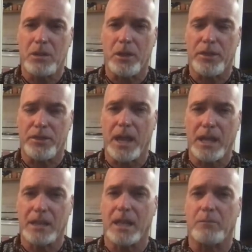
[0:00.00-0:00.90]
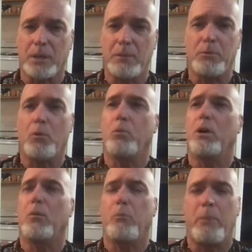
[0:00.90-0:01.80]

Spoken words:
the thing that people will